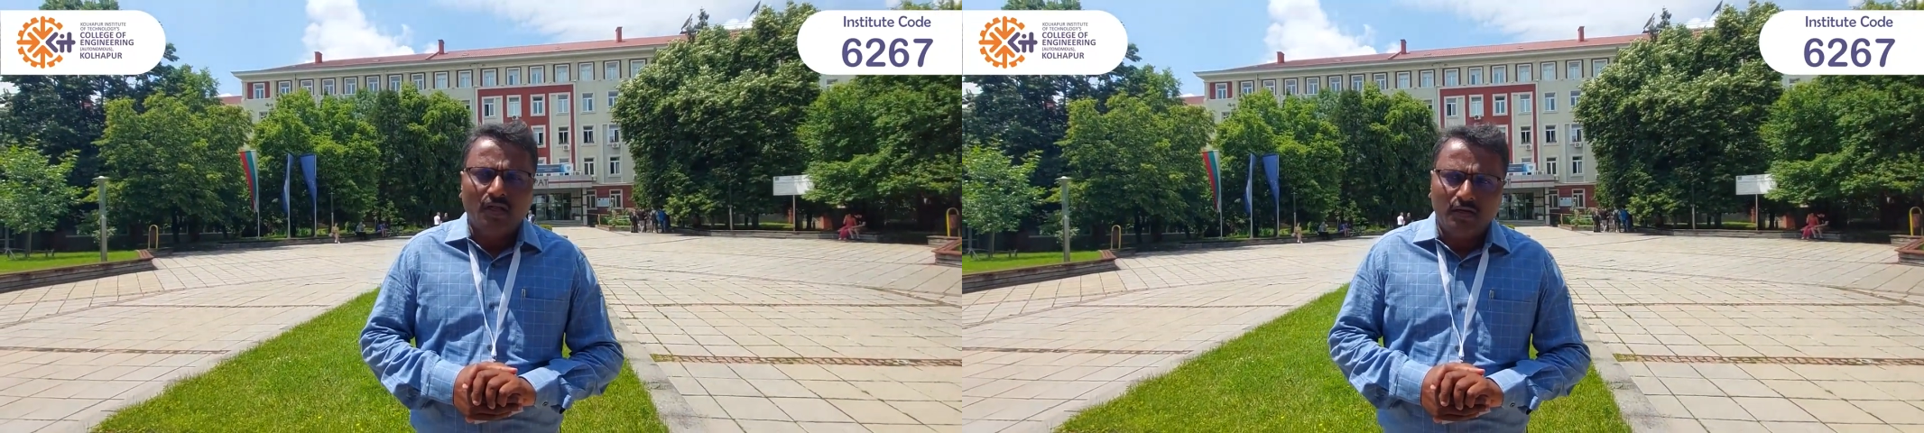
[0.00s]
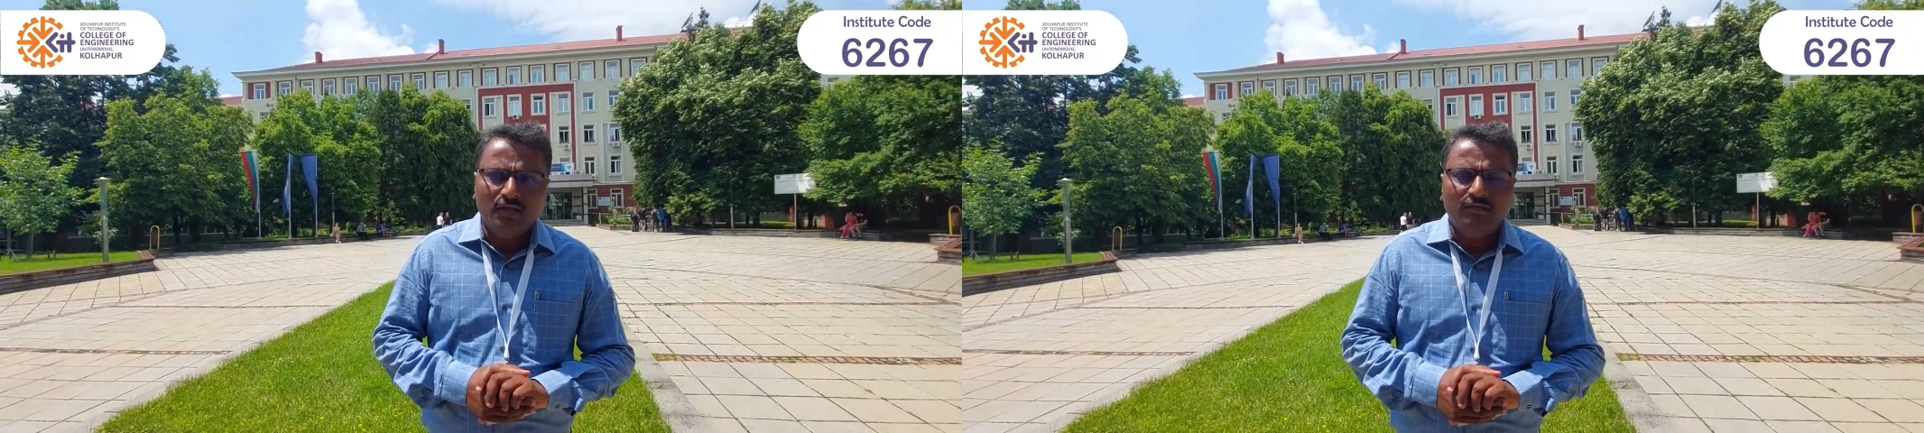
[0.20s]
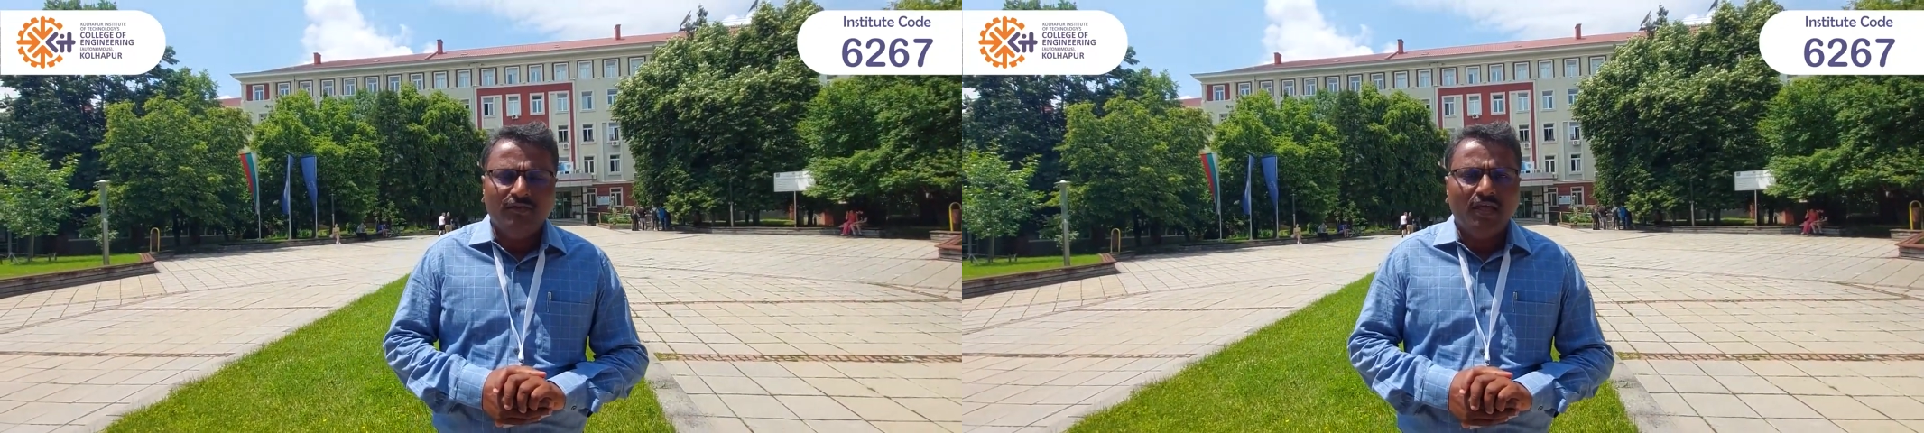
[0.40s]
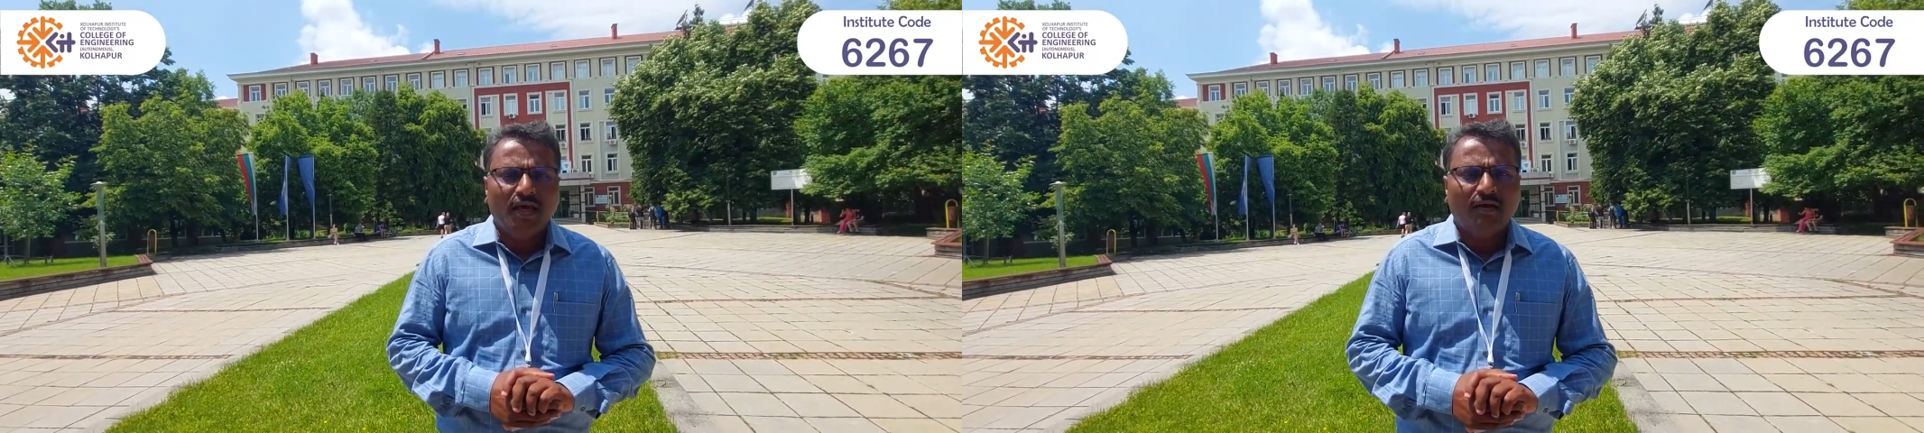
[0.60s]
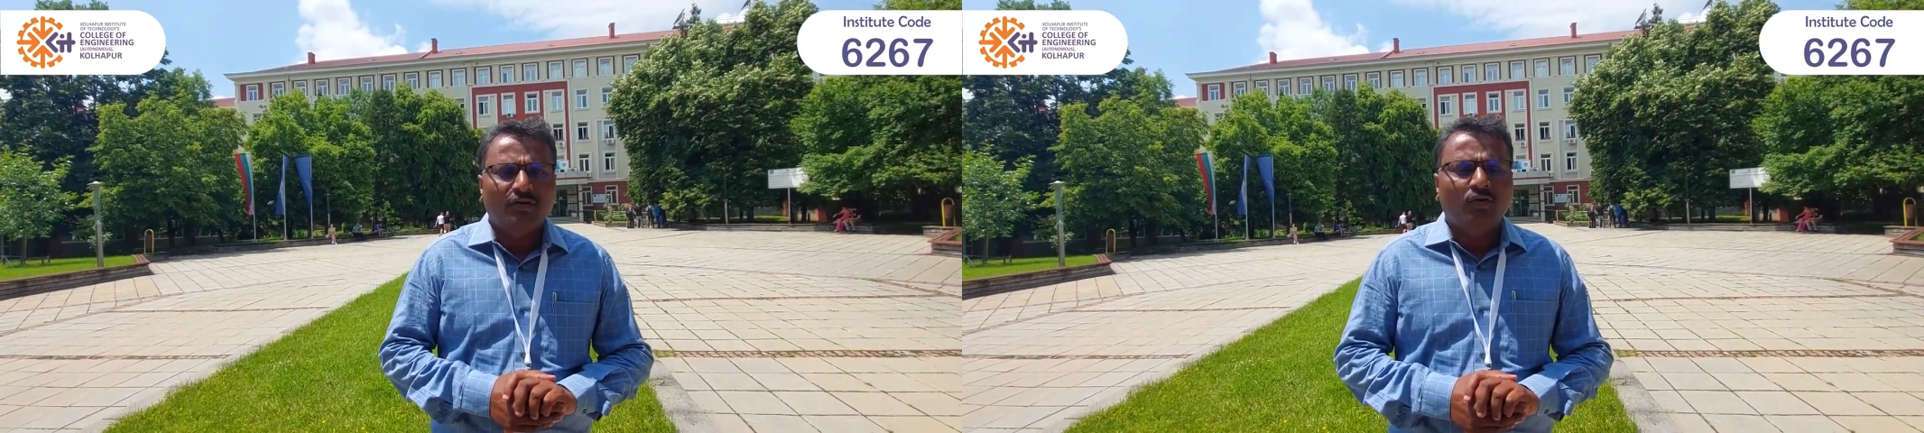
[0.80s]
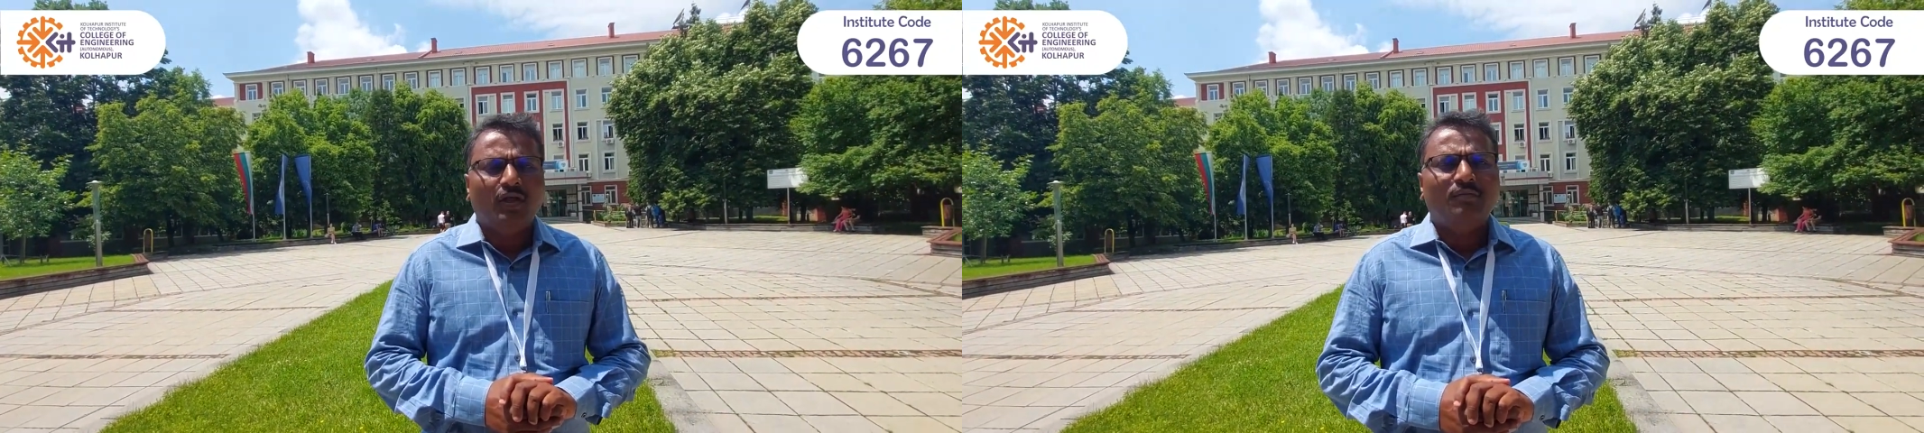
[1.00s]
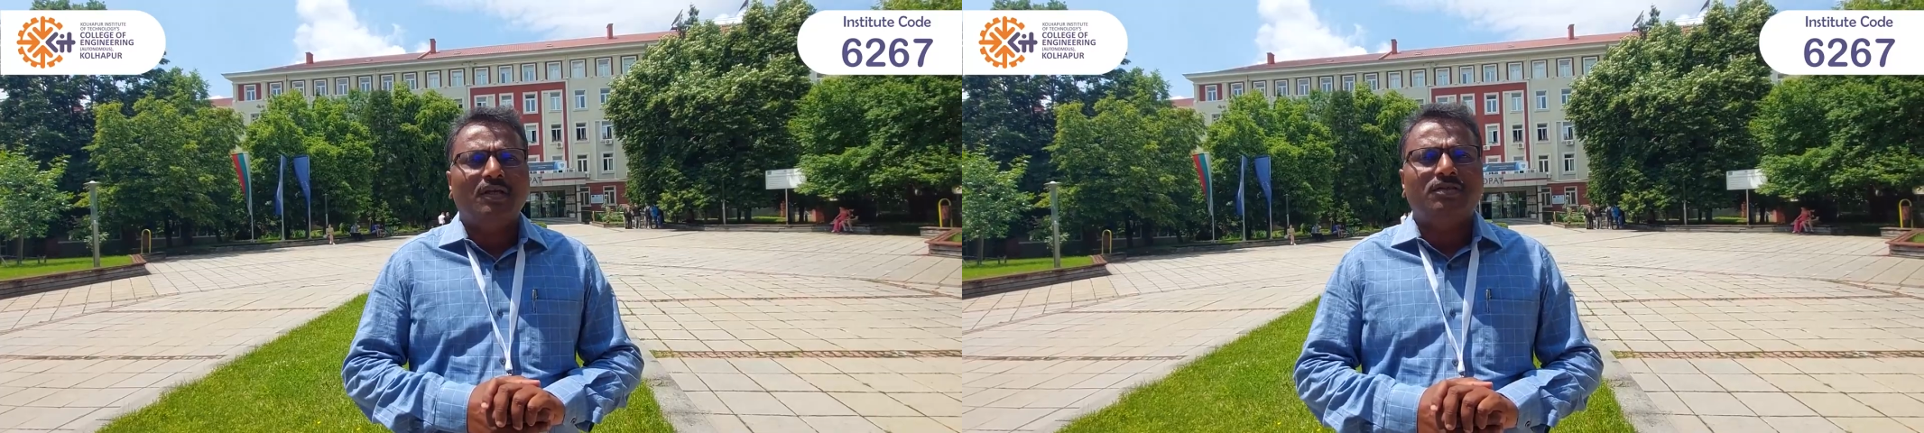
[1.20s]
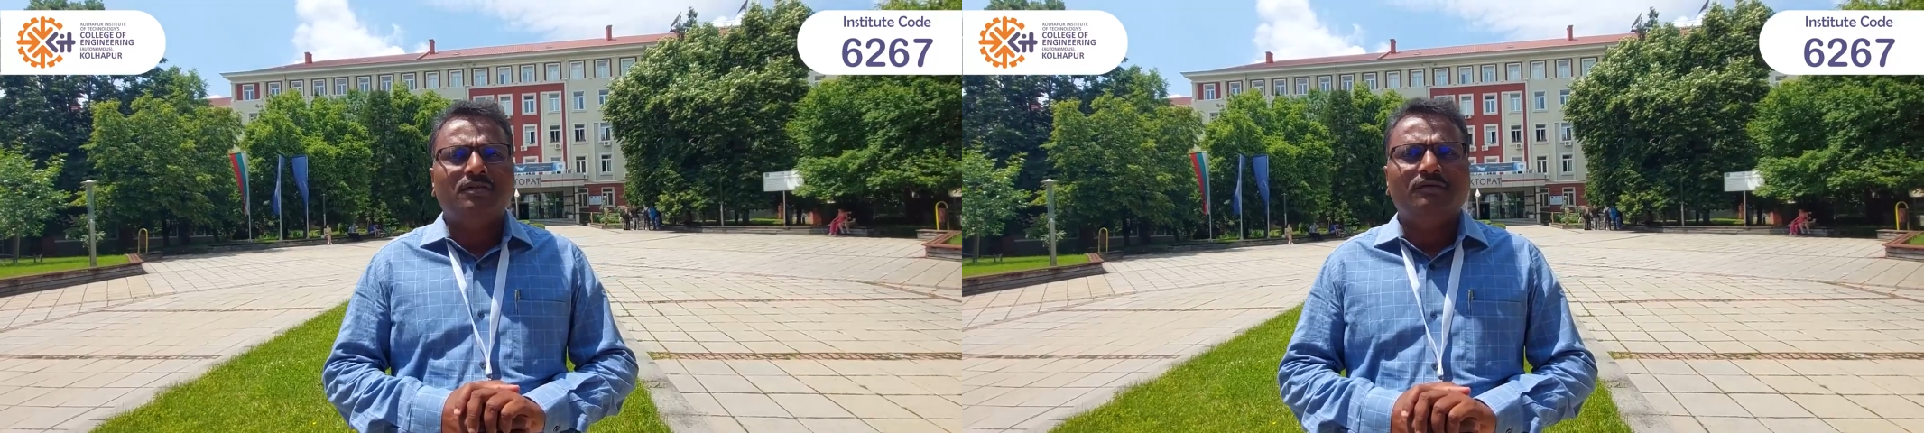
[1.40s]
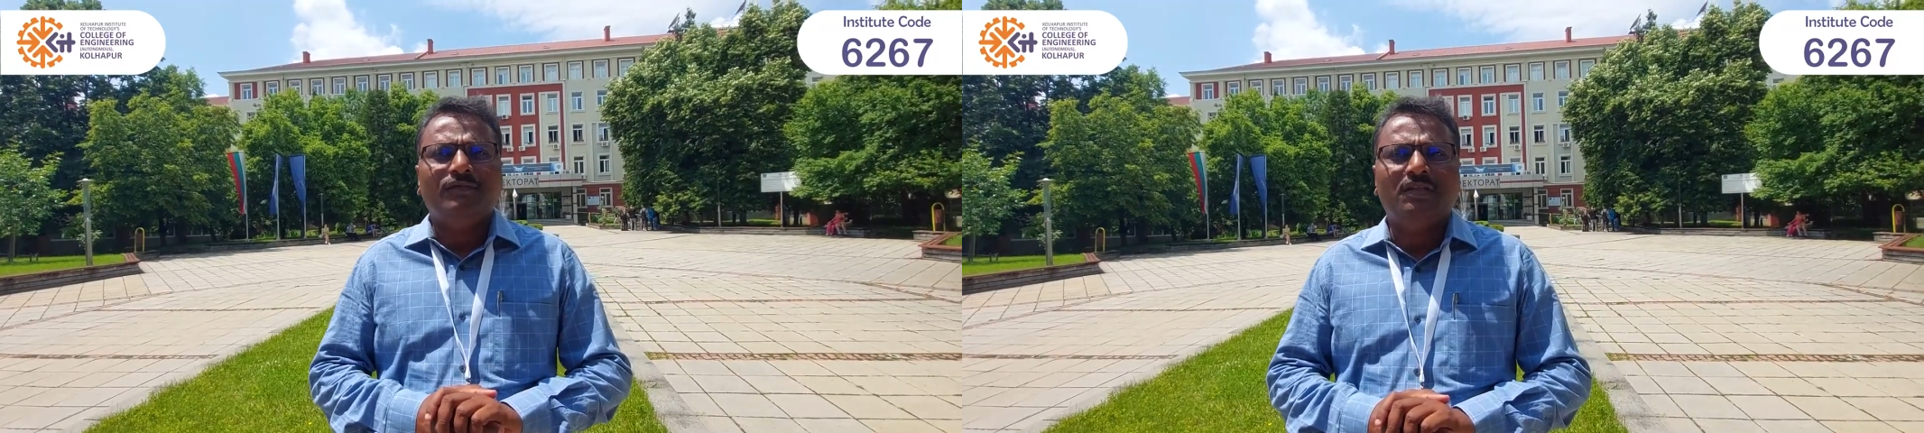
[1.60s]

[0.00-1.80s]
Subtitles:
Already we have a collaboration